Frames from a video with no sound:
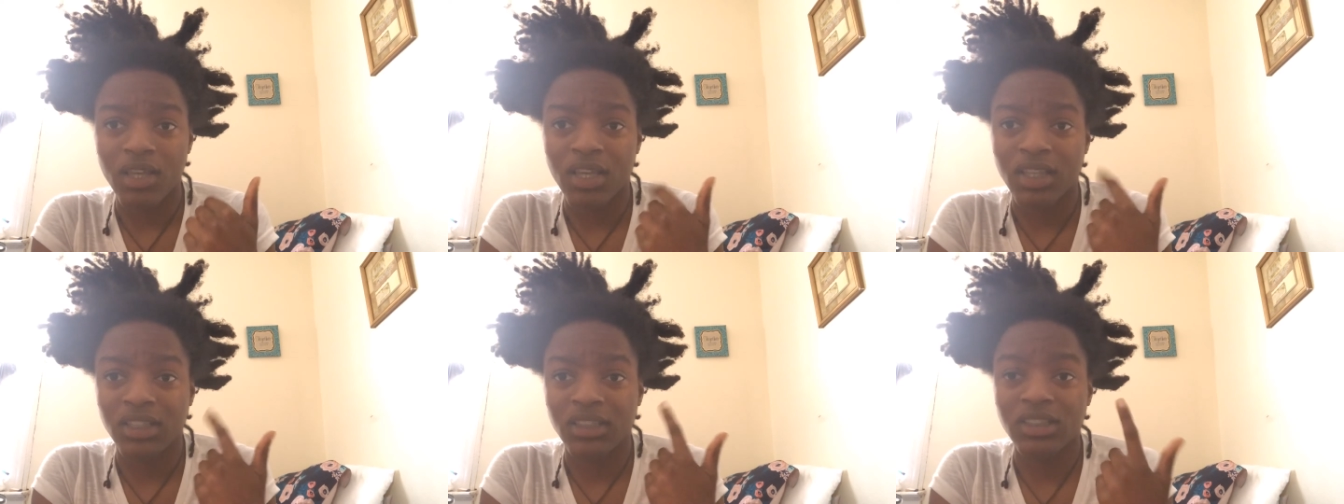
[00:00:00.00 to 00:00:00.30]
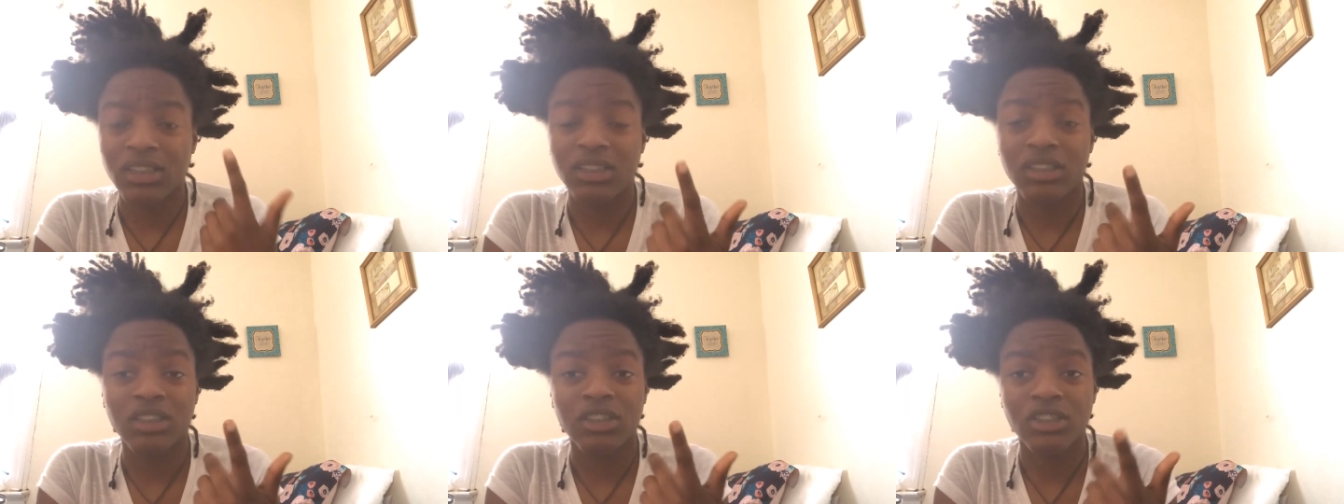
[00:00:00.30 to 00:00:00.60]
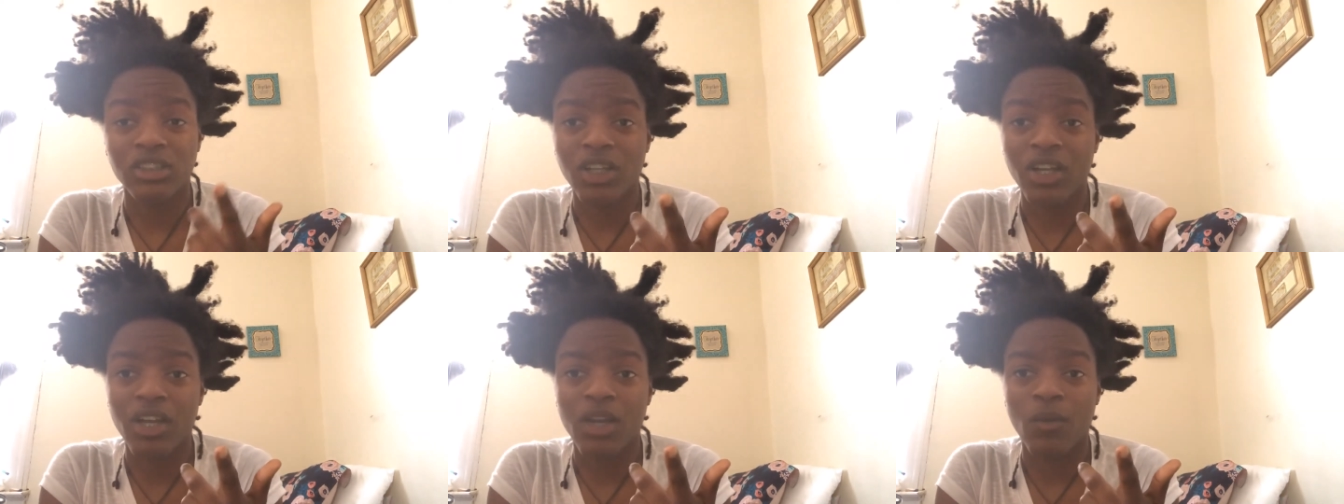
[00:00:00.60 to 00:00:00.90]
This is a
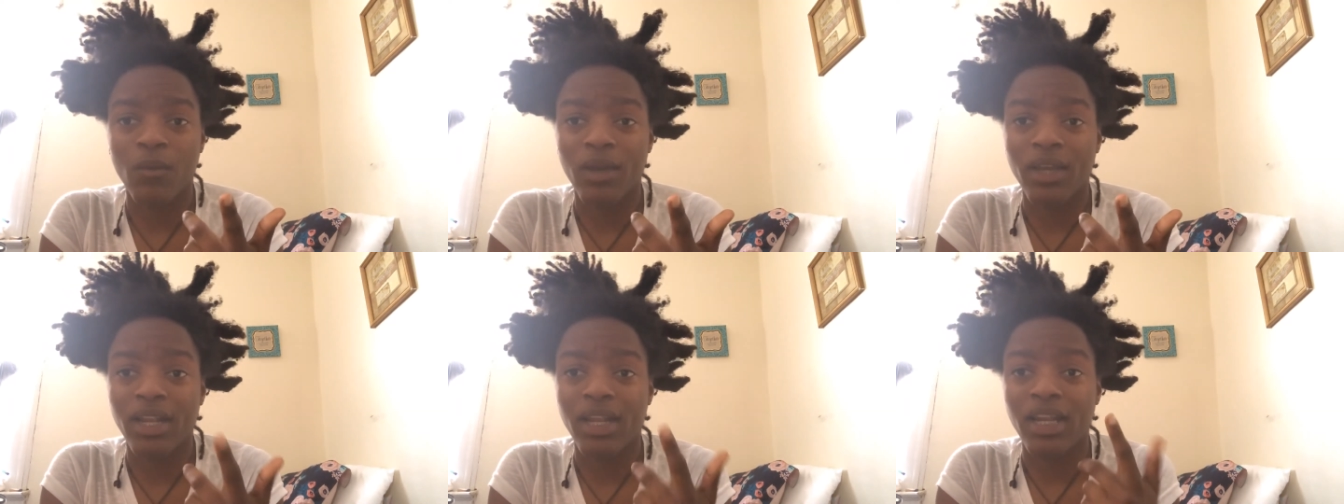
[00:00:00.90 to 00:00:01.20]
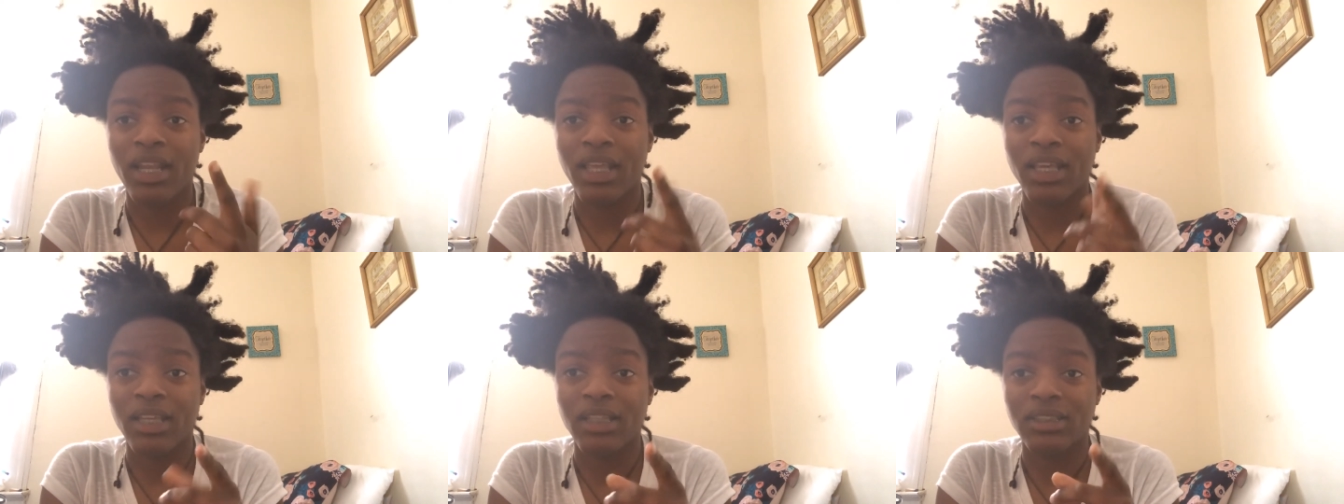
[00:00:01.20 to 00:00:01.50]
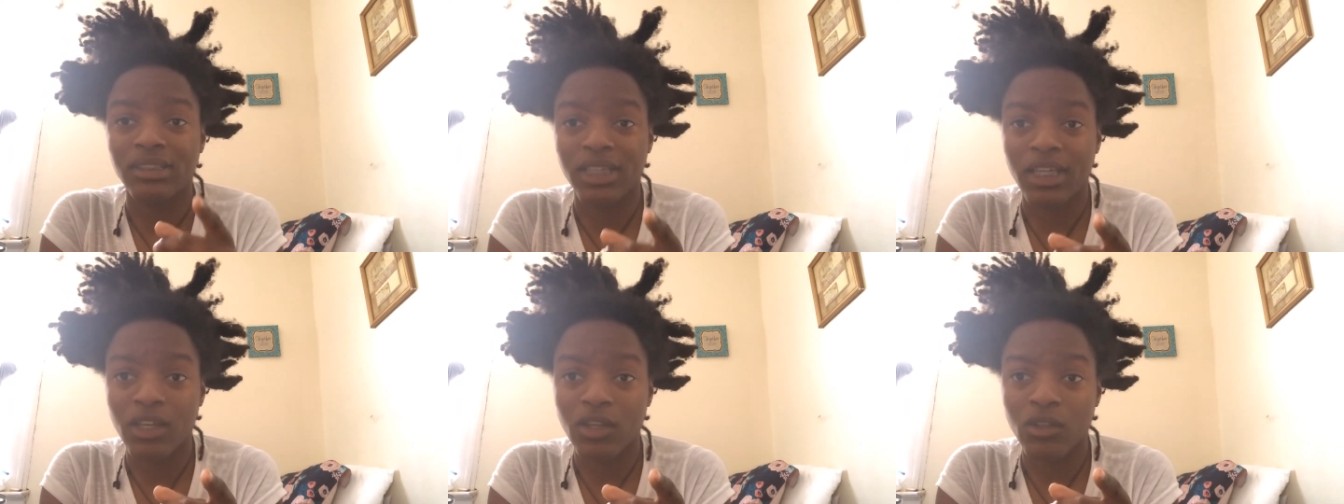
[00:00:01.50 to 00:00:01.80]
certain way that they could
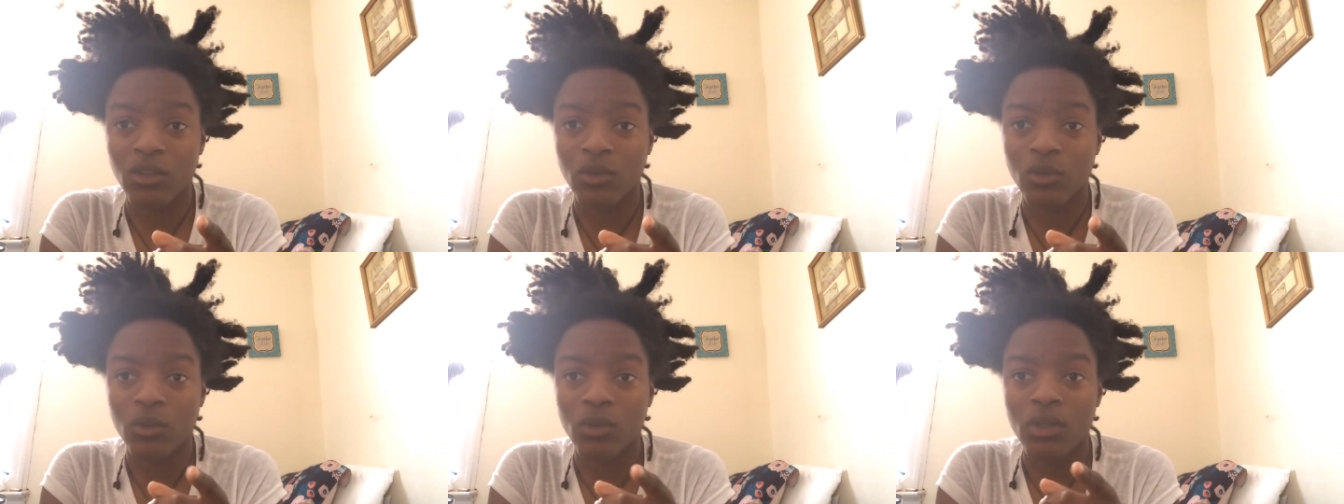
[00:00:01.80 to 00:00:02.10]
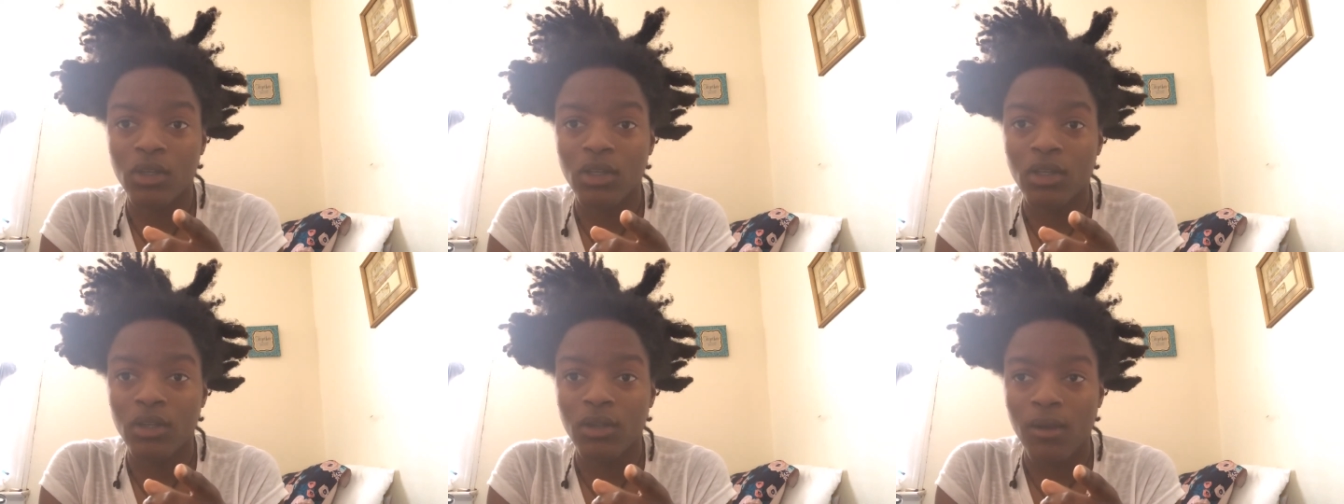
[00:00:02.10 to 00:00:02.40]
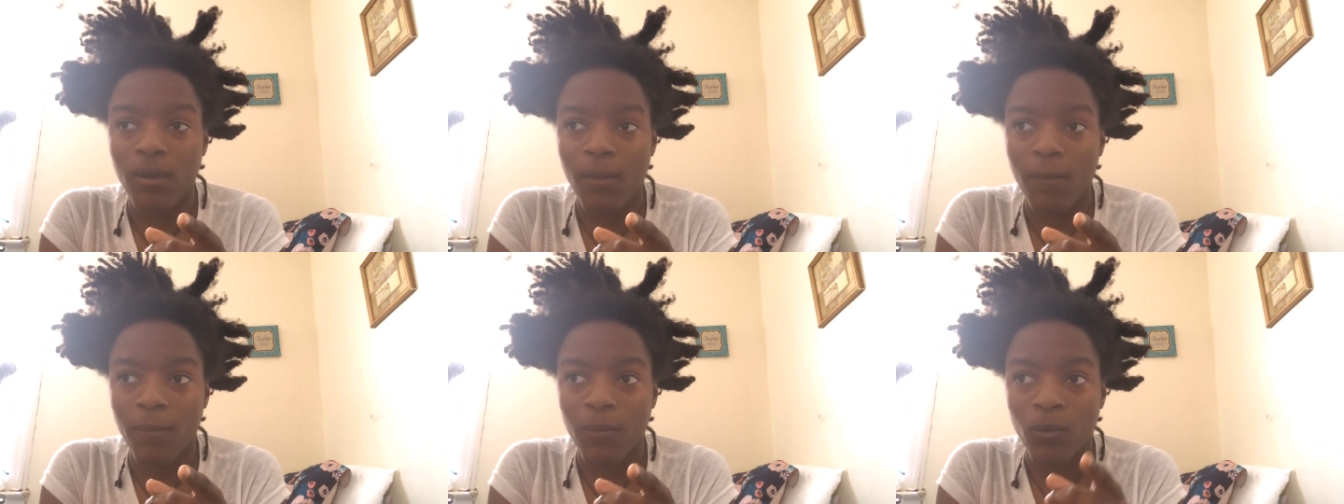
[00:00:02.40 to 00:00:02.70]
tell you
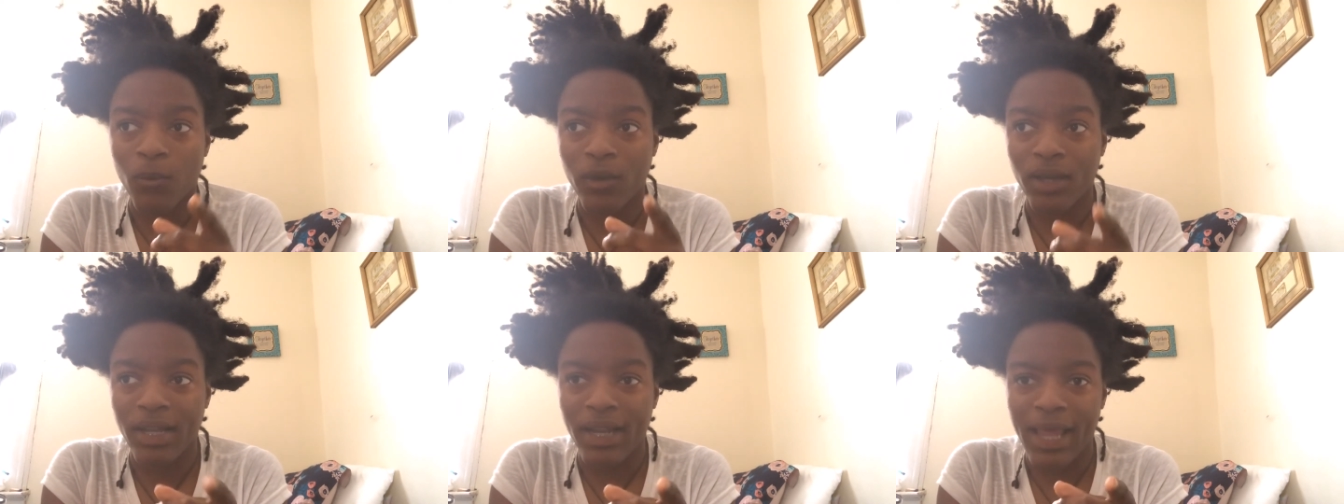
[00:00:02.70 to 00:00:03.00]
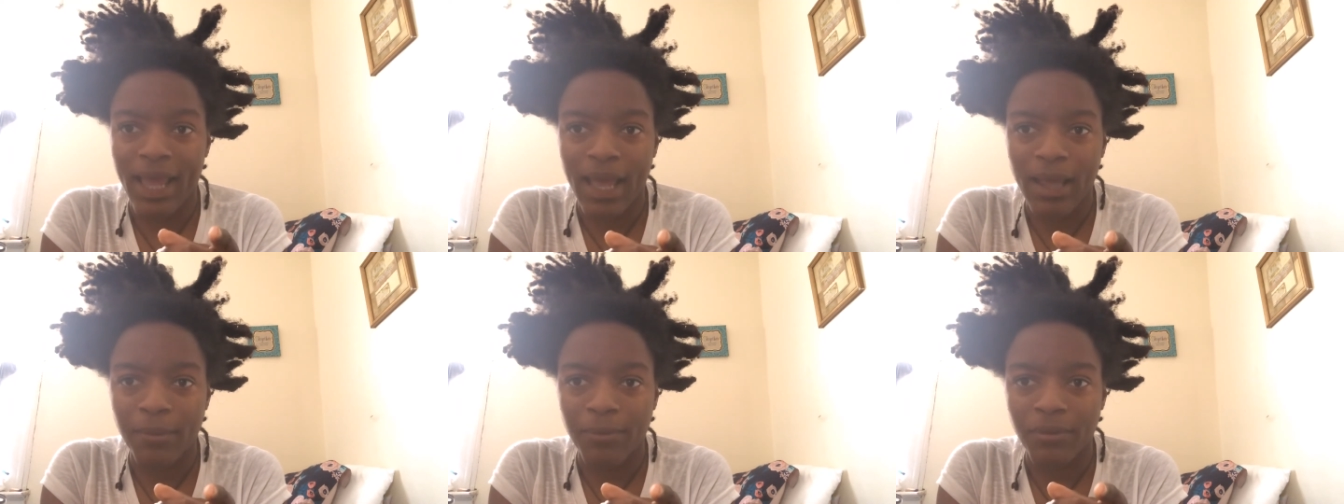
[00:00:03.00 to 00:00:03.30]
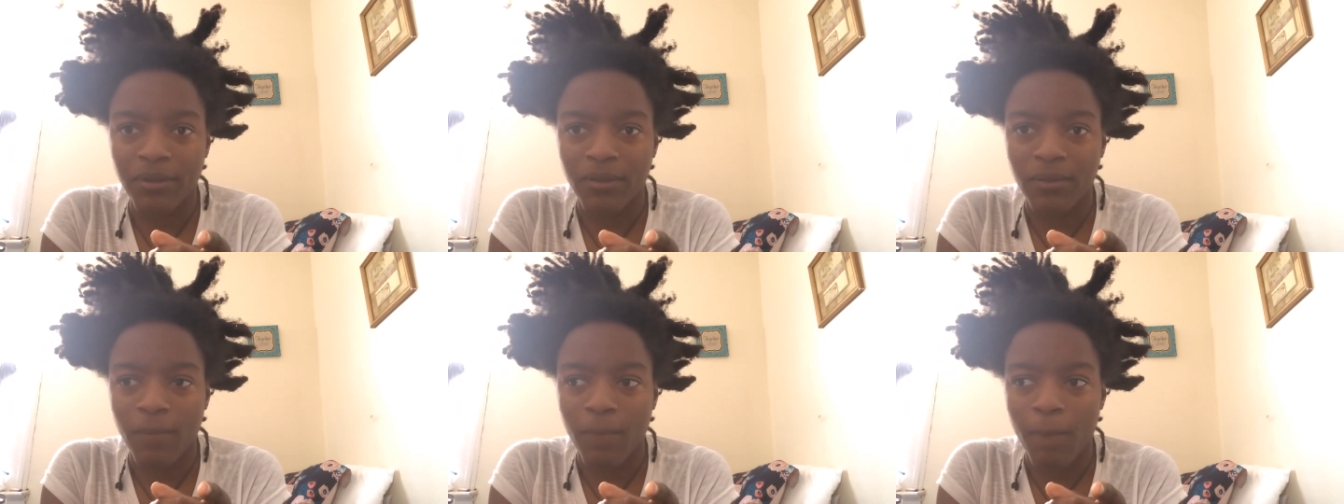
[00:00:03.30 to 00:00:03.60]
what
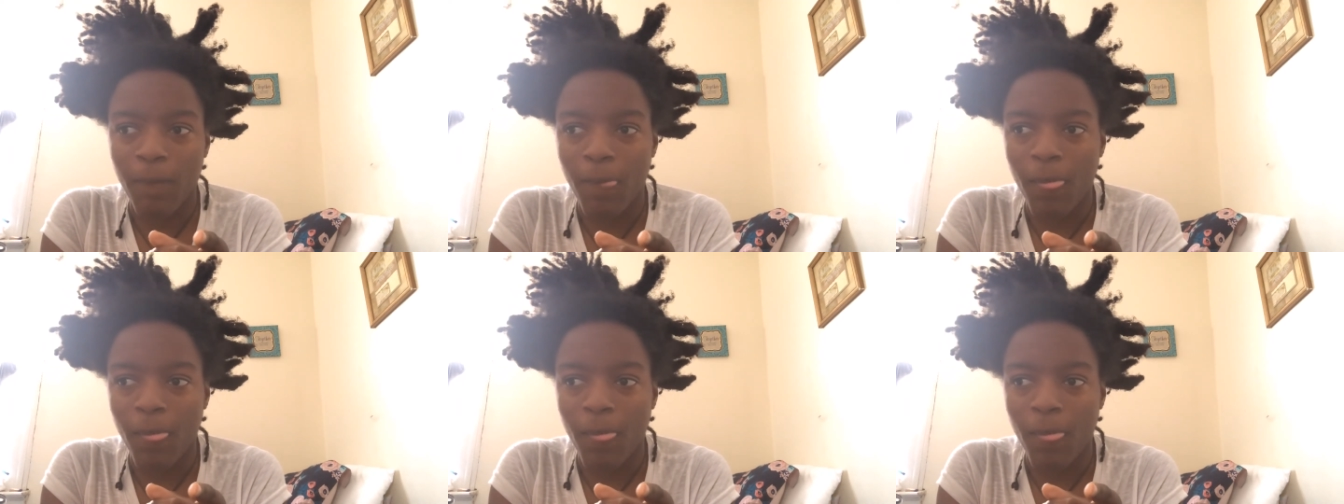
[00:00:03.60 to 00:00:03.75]
happened.